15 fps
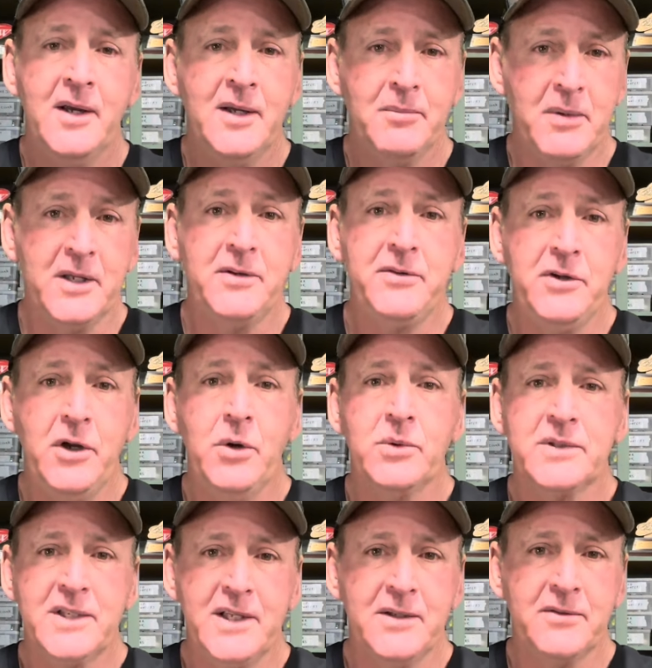But if you don't
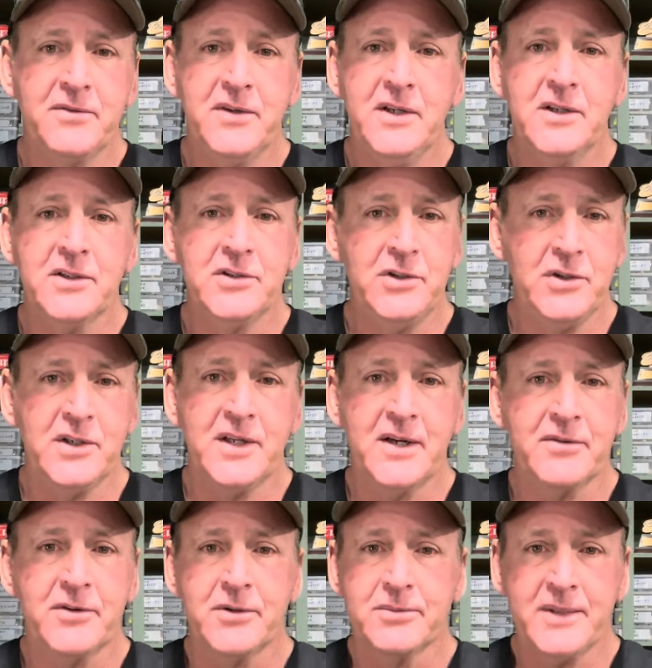see the fish, you can
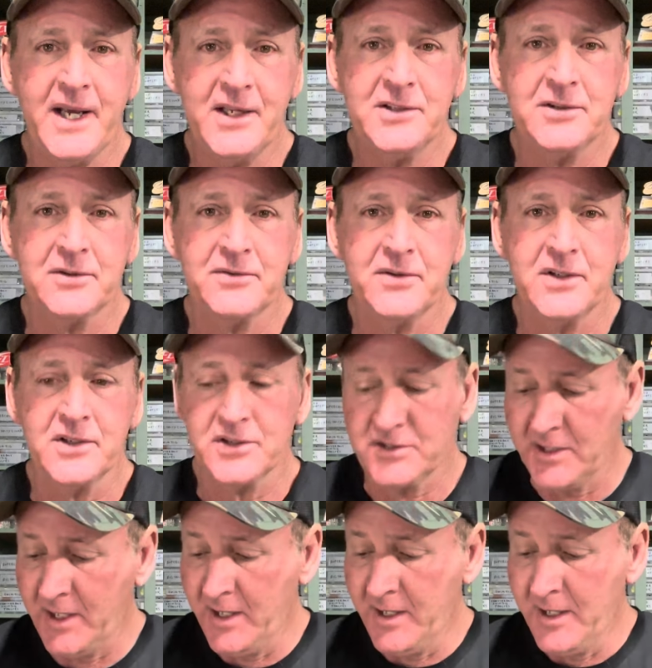never catch the fish.
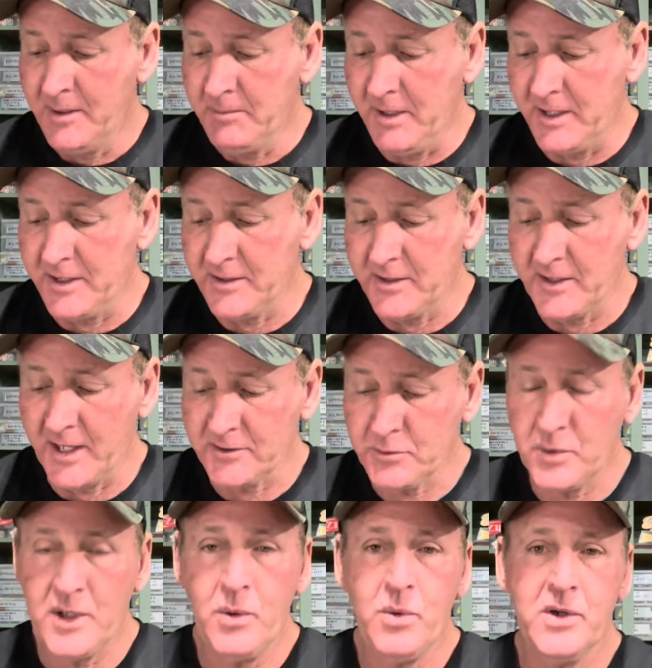But that's
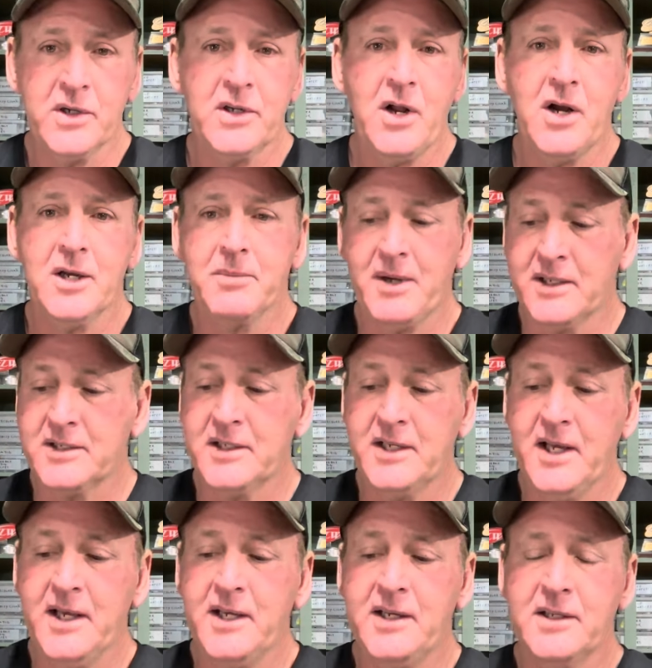what I want to talk about
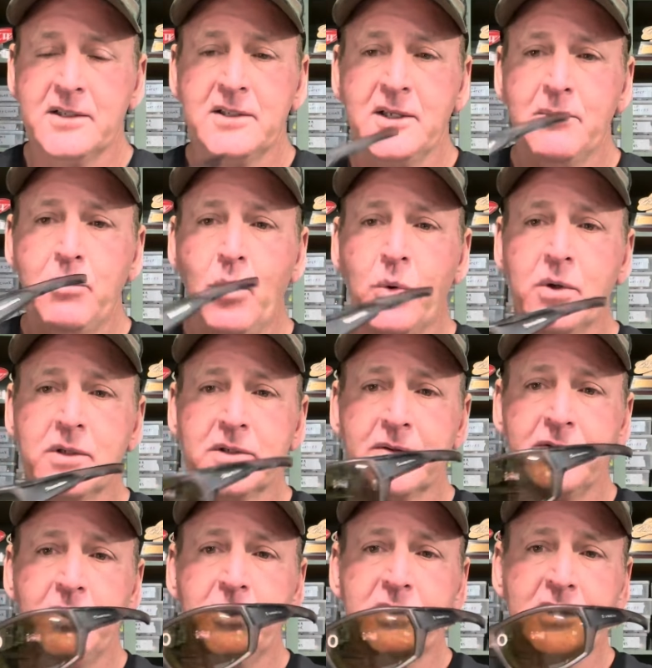today, is the importance
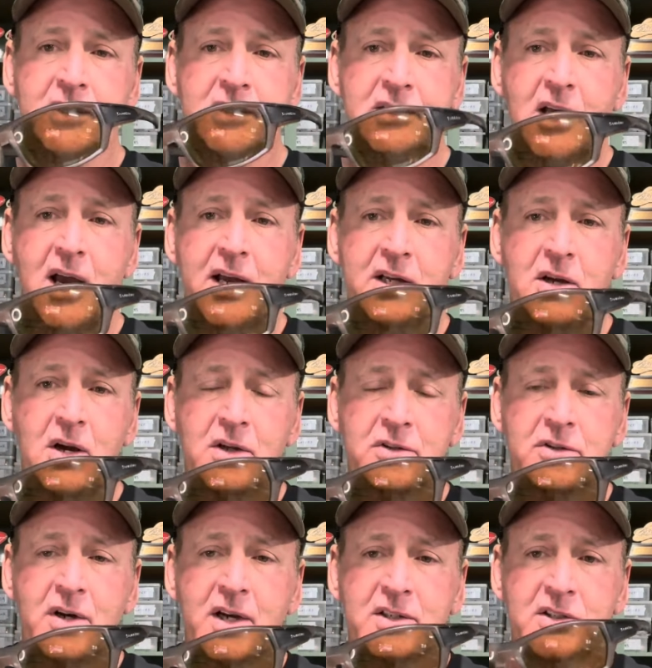of using this high
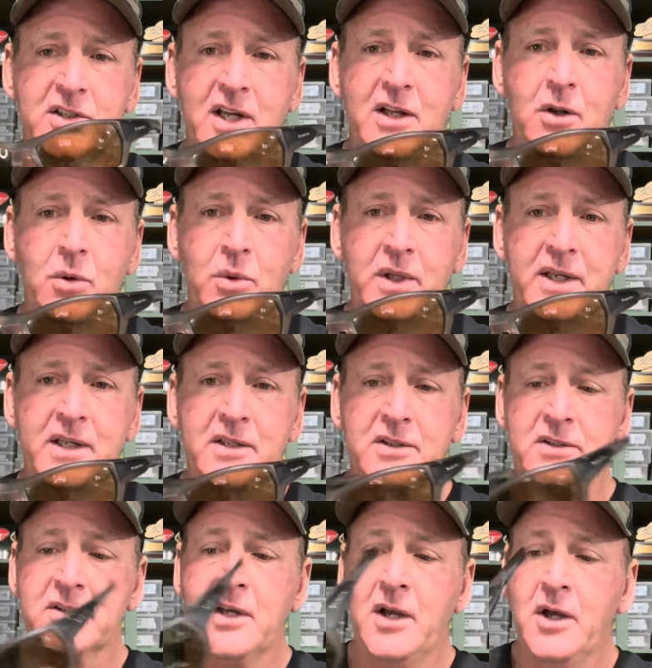contrast yellow
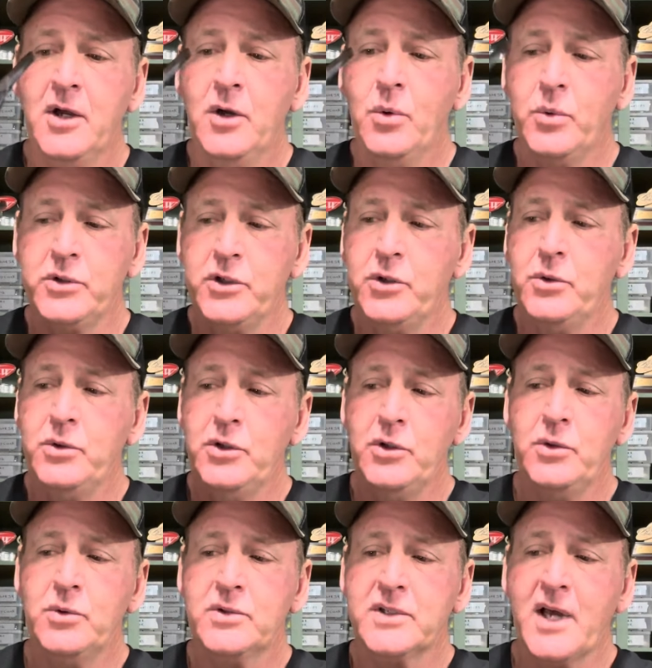lens. When you
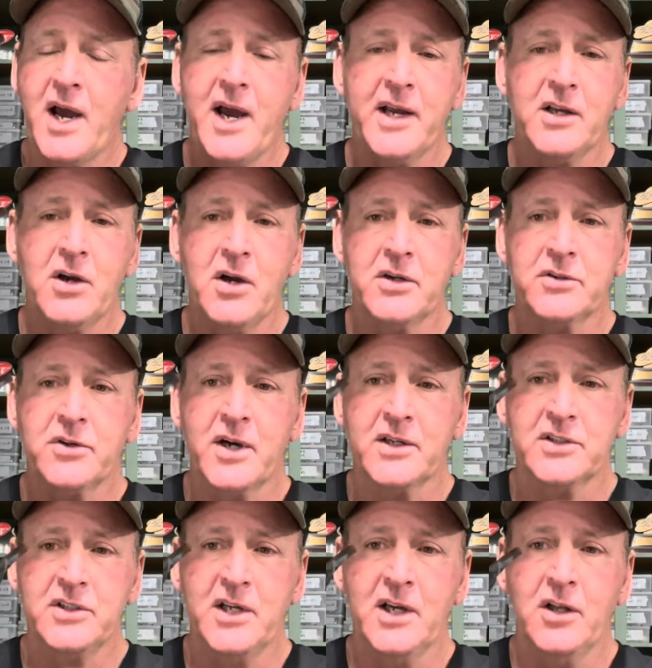use the high
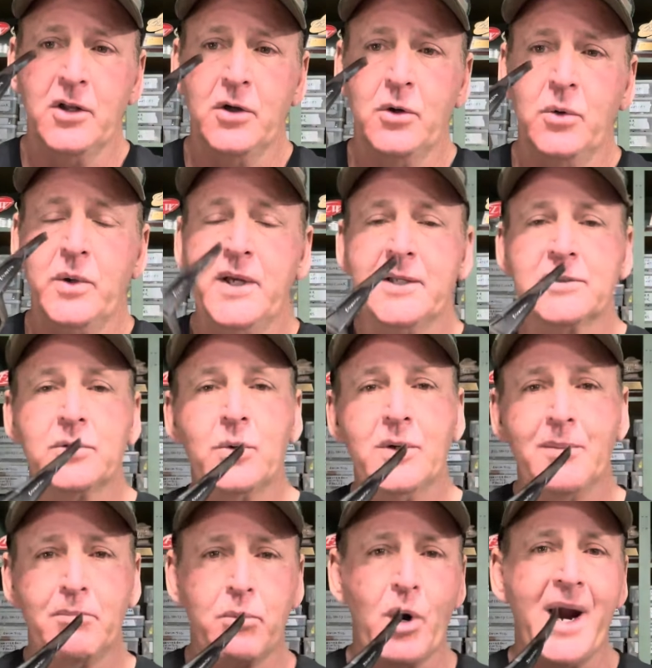contrast yellow, it sort
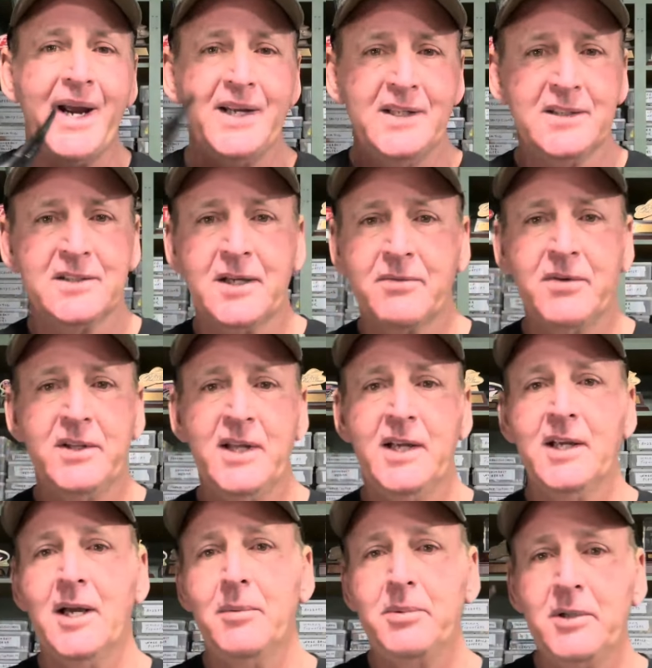of brightens everything up a